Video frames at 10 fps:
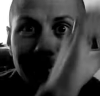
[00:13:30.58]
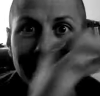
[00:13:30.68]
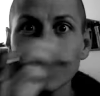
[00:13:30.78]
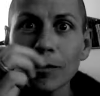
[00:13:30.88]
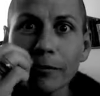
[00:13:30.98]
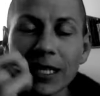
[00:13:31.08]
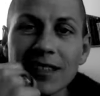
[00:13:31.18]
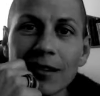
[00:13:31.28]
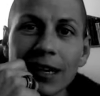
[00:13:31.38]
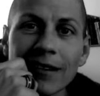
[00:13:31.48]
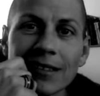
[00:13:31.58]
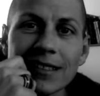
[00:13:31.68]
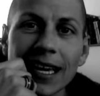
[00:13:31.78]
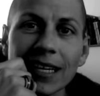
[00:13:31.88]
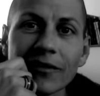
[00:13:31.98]
you know buzzing around
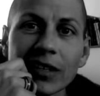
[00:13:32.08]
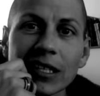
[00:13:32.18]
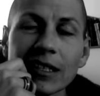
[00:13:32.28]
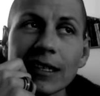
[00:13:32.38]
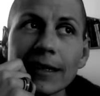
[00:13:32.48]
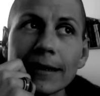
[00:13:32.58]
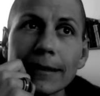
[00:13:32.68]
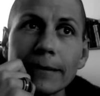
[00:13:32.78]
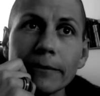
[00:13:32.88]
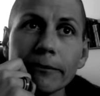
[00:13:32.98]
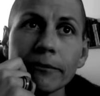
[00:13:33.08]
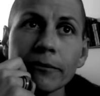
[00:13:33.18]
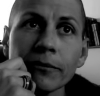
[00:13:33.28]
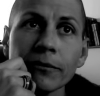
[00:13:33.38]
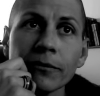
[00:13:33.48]
inside of it. Um,
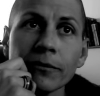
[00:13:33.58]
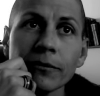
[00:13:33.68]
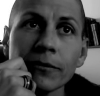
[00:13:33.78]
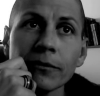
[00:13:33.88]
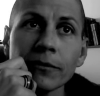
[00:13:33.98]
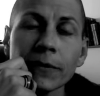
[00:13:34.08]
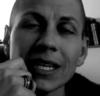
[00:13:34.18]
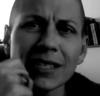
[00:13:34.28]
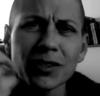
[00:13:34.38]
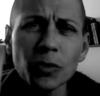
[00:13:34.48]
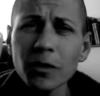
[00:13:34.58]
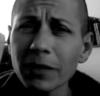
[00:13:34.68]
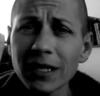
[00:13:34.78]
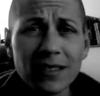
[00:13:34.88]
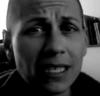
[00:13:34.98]
and I do it
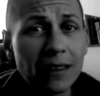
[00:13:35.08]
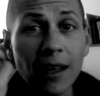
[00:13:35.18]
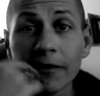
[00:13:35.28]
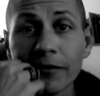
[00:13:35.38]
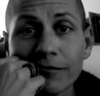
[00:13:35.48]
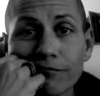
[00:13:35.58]
because I love.